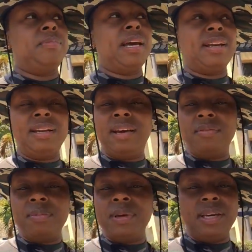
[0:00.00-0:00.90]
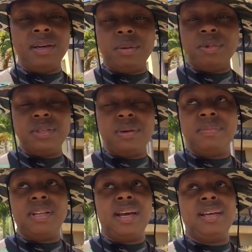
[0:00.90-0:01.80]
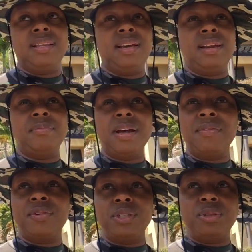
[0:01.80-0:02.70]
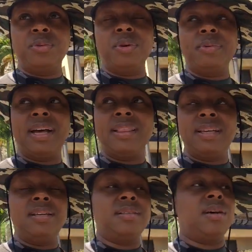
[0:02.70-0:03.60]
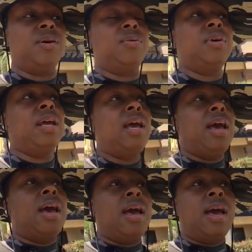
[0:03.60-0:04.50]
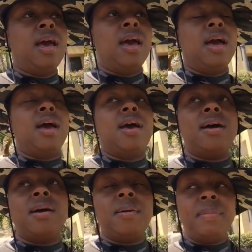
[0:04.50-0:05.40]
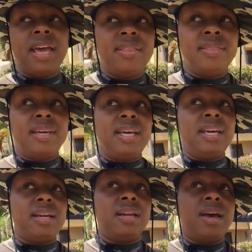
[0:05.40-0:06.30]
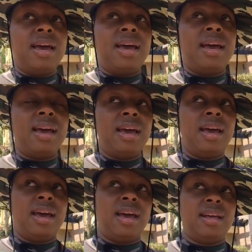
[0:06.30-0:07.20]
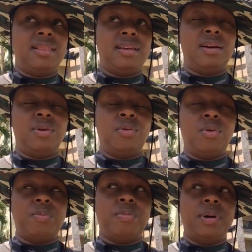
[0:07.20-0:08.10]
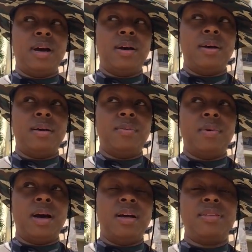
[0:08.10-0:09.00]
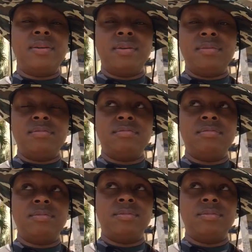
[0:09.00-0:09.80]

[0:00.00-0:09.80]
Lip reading: to about 11 p.m. or something like that. I'm not for sure, but I think so. And then at the other